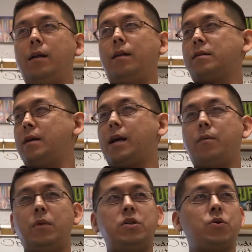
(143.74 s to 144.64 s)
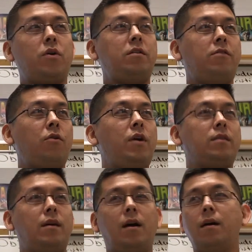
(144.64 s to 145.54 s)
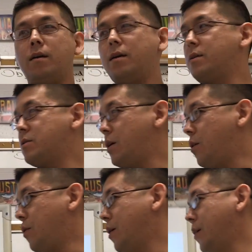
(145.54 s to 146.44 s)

Looks like a majority vote right there. So,